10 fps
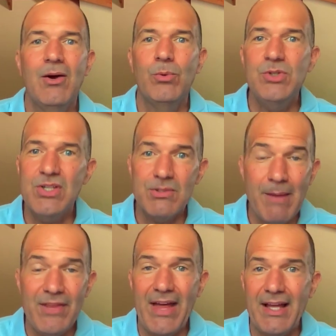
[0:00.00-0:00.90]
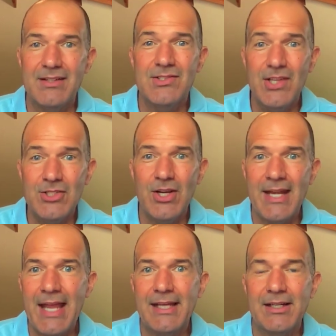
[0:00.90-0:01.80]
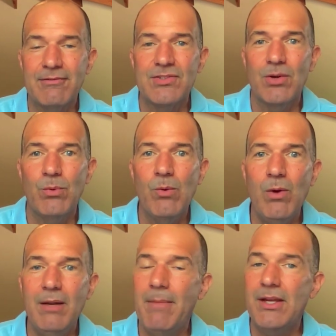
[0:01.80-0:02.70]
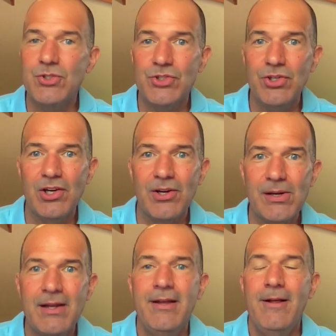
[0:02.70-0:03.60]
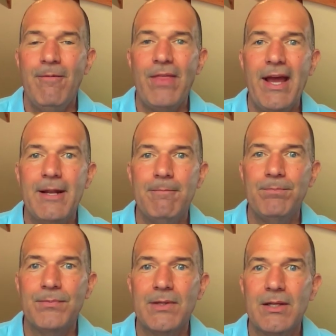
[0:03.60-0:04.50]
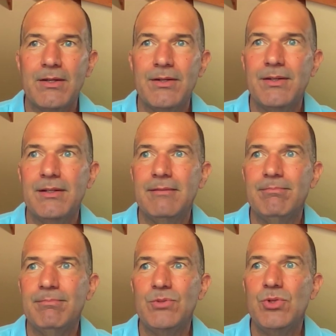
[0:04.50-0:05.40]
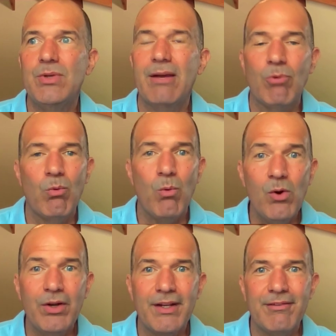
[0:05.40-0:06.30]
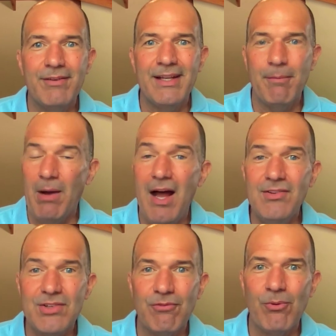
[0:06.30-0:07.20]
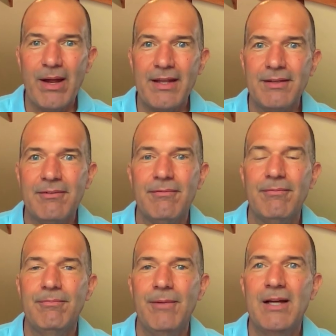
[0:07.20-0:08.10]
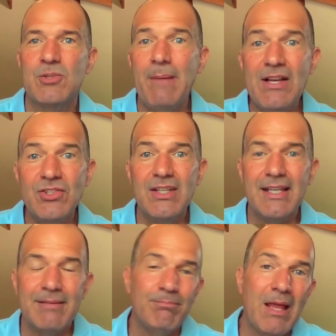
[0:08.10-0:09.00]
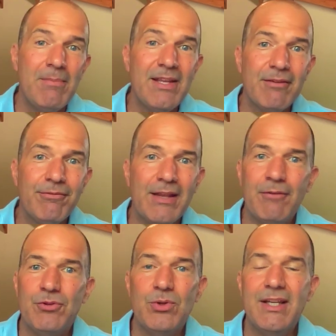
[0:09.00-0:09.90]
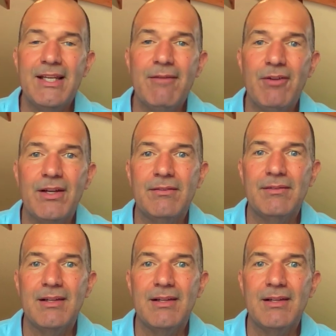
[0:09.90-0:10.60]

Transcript: We just made that such a negative. So we want to make sure that you get rewarded in a positive way, especially maybe if you didn't even